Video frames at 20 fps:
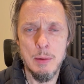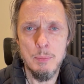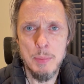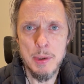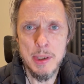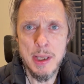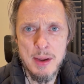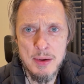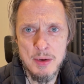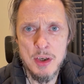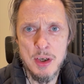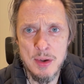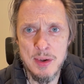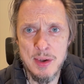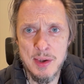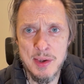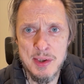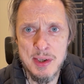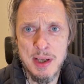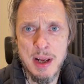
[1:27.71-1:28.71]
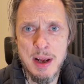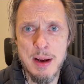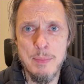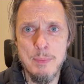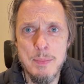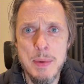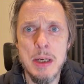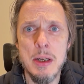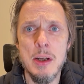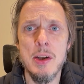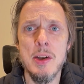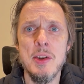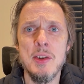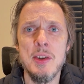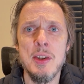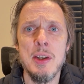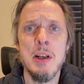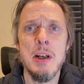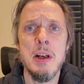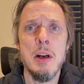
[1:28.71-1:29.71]
But that's just the start
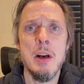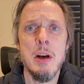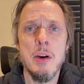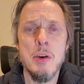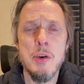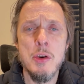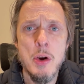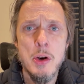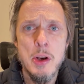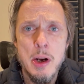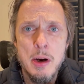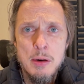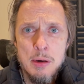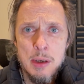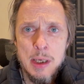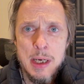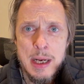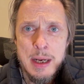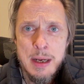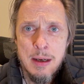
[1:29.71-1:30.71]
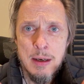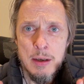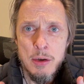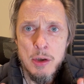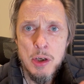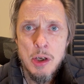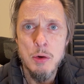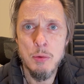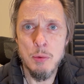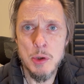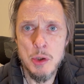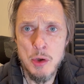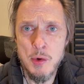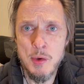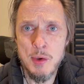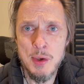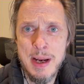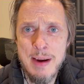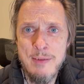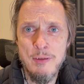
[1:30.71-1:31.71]
because not only do you reduce
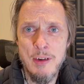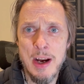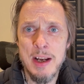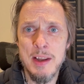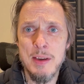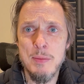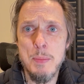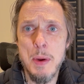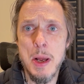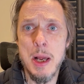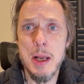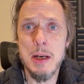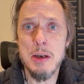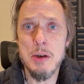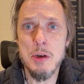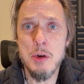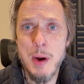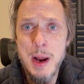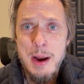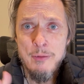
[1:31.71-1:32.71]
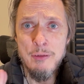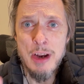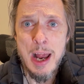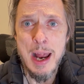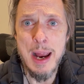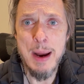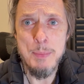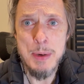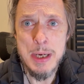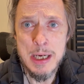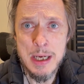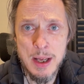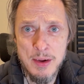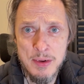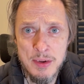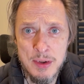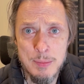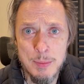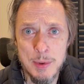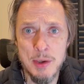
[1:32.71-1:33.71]
defects, but you have happy
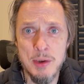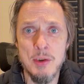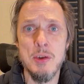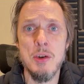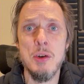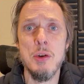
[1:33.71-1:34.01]
customers.